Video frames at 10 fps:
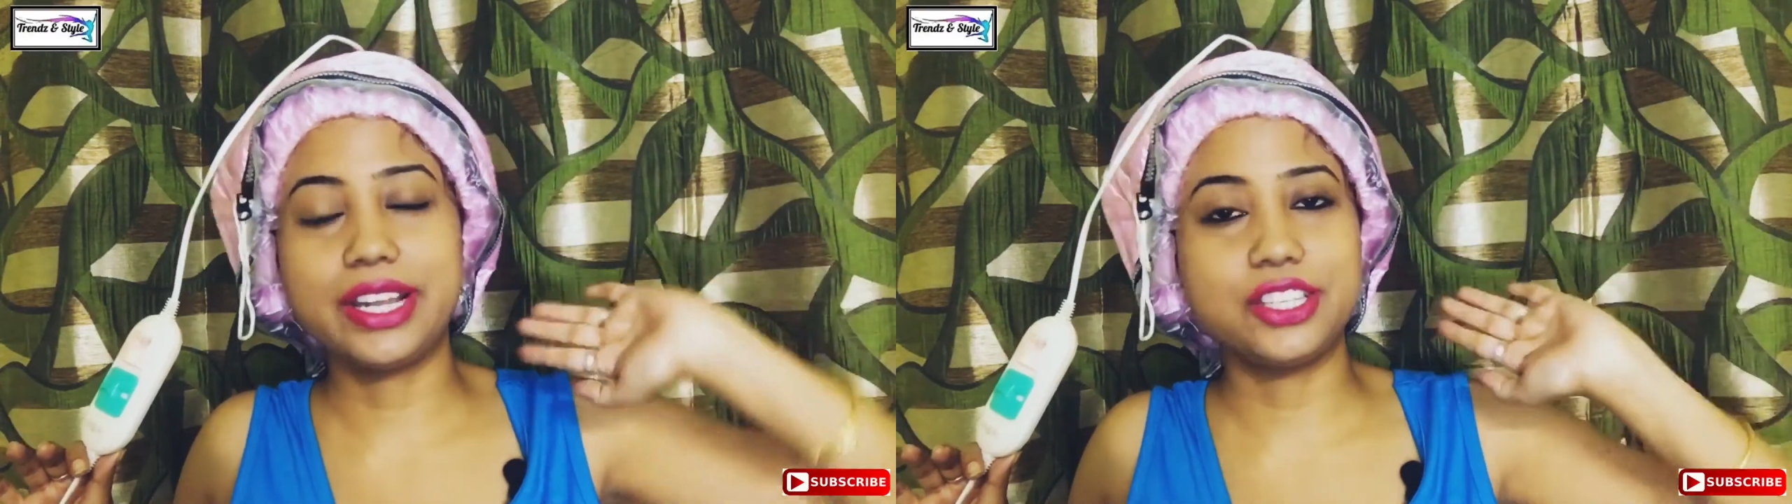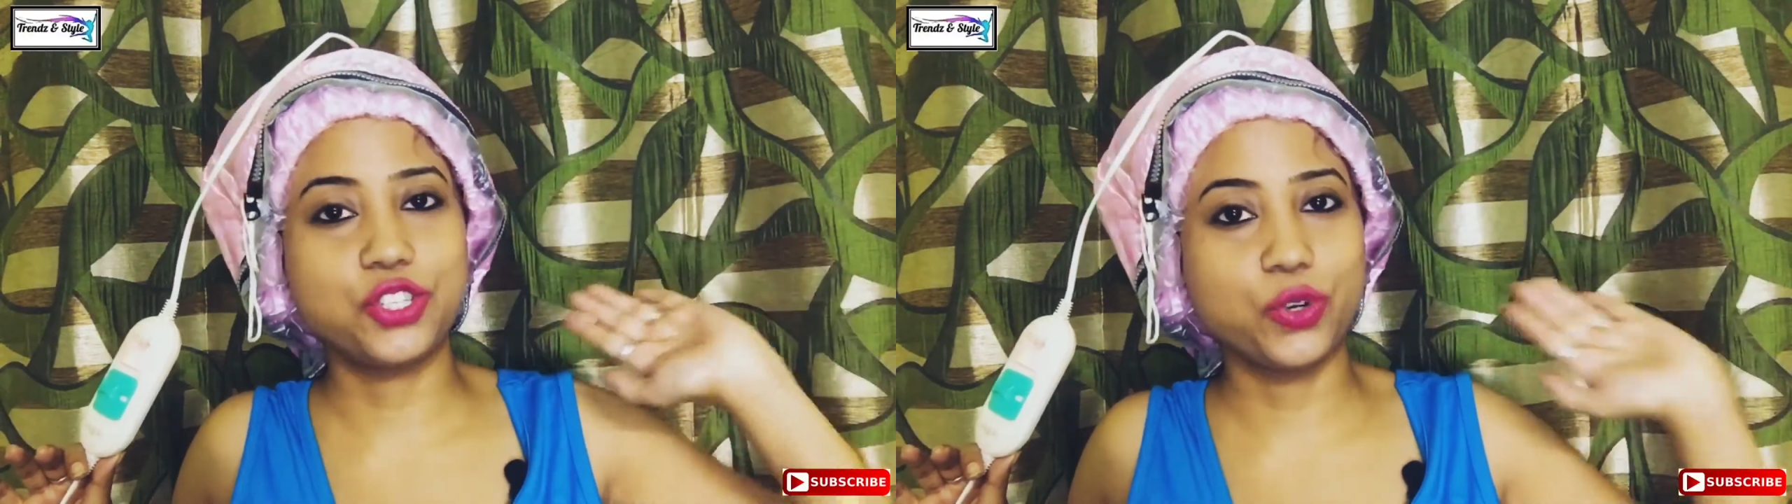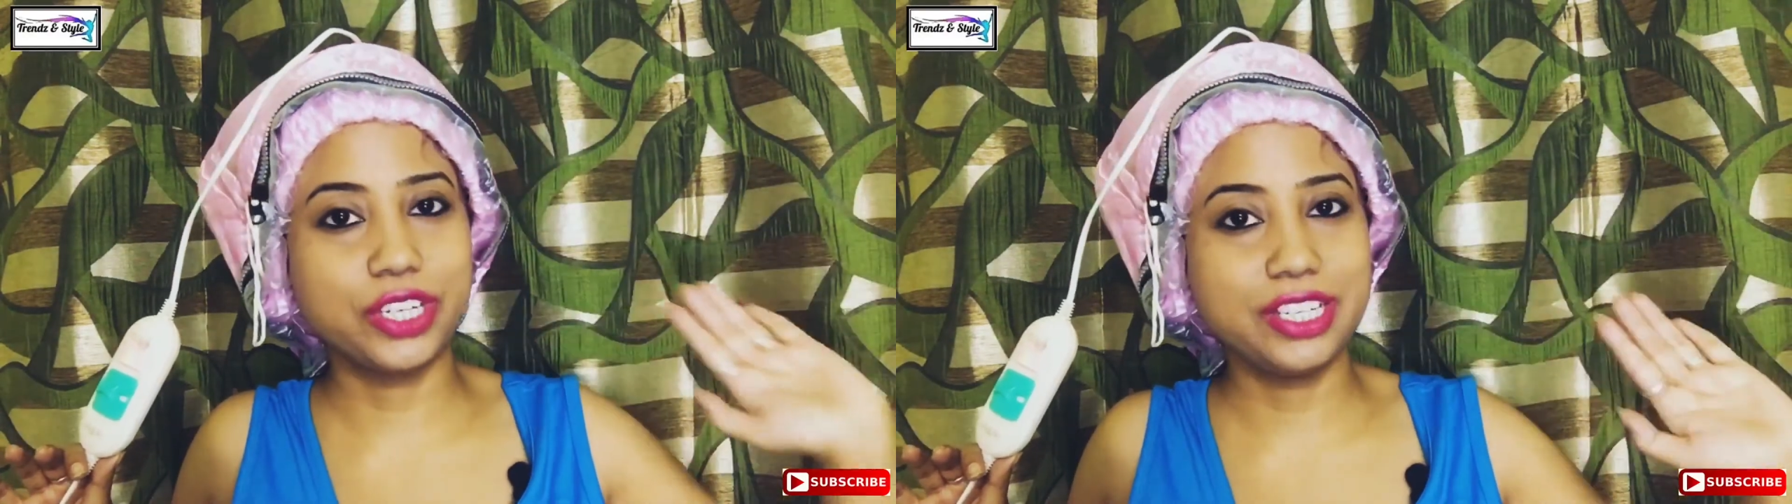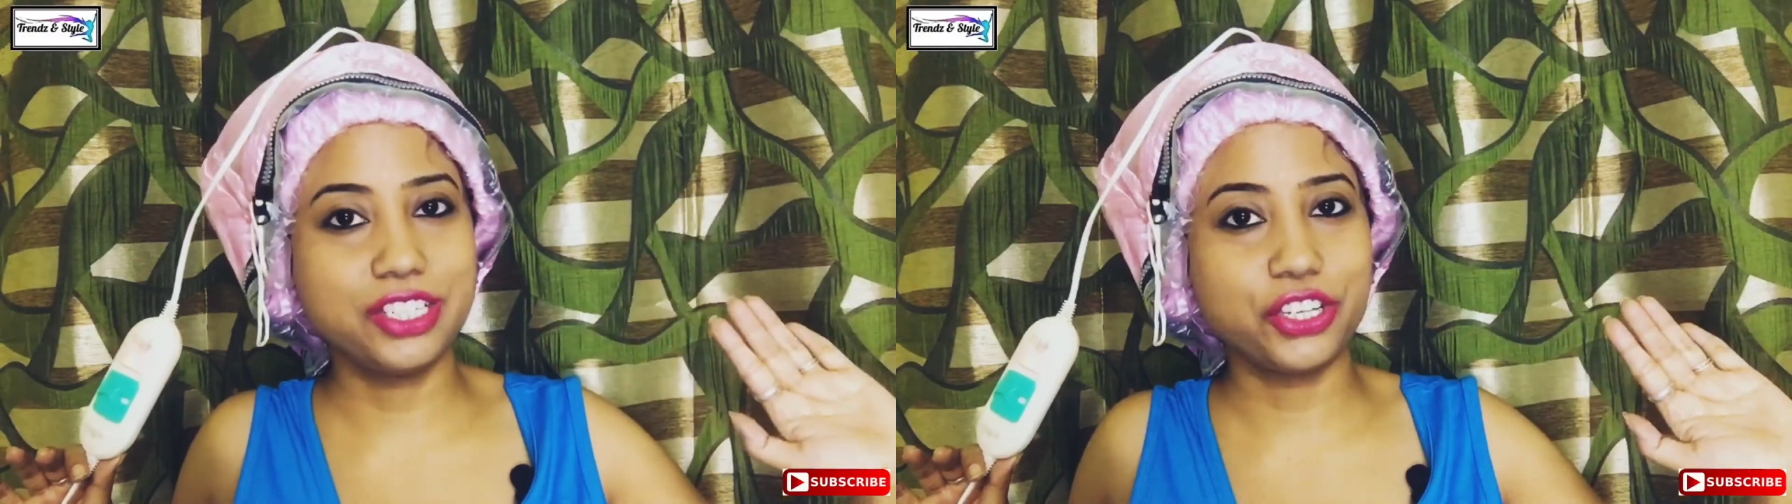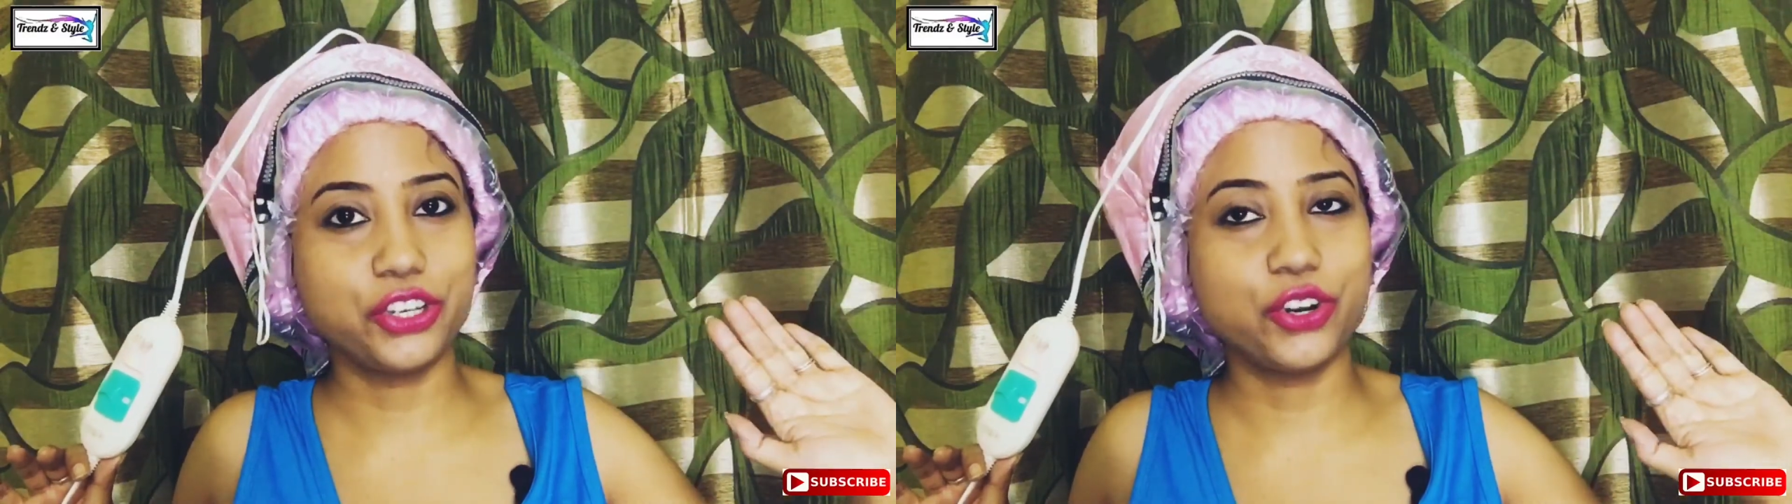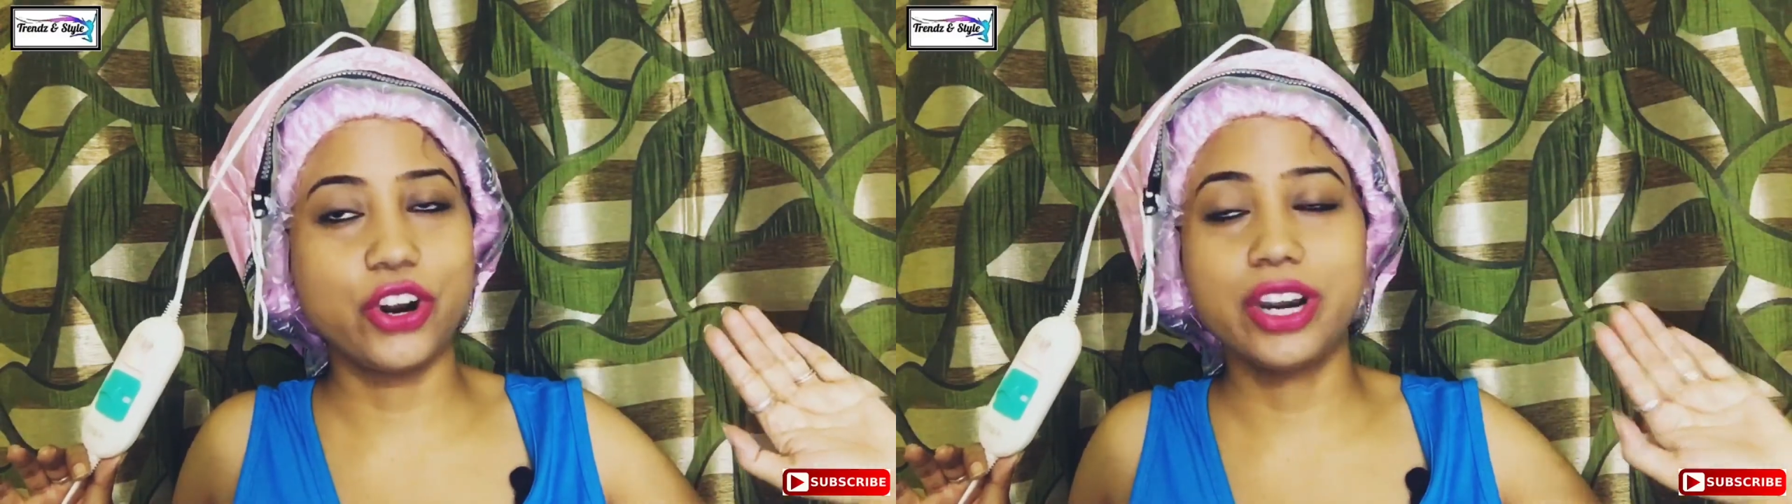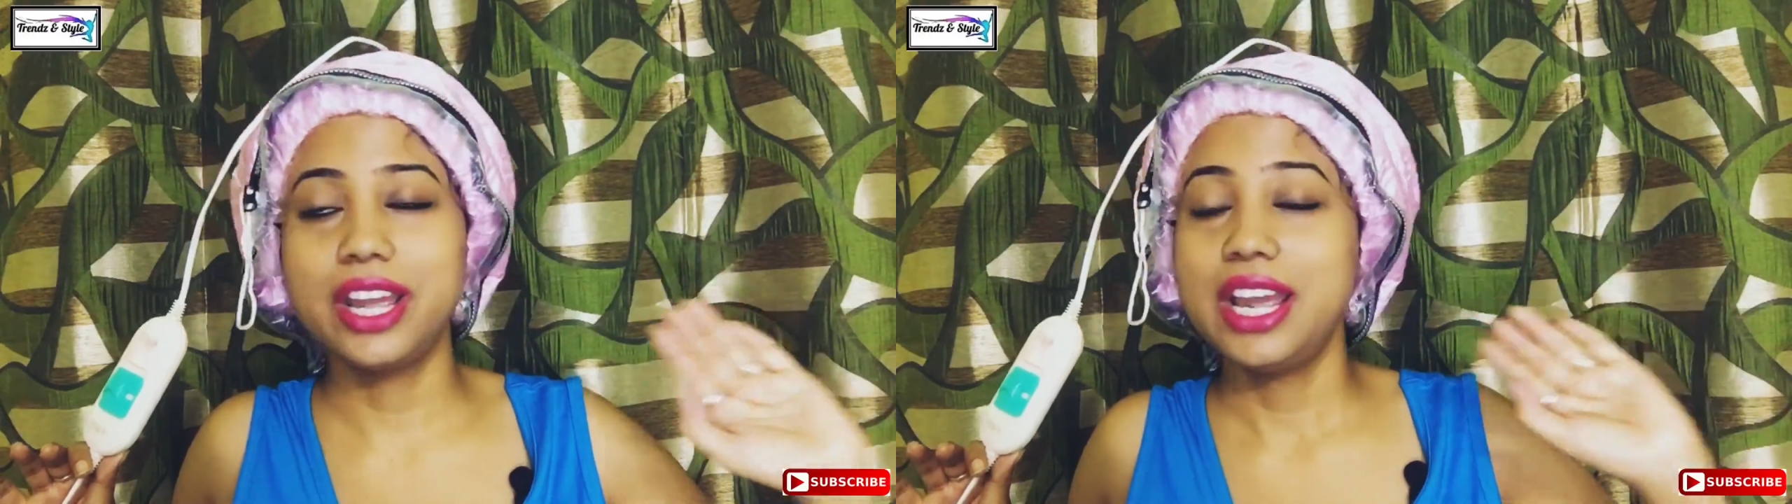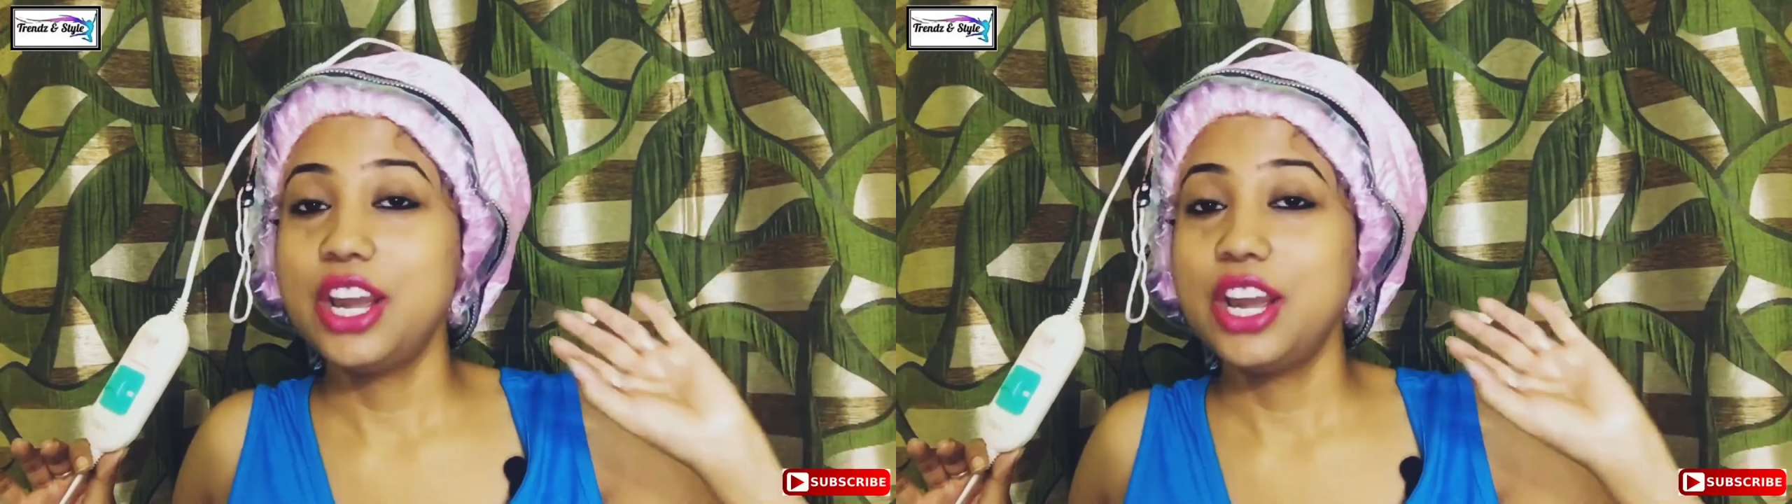is totally secured.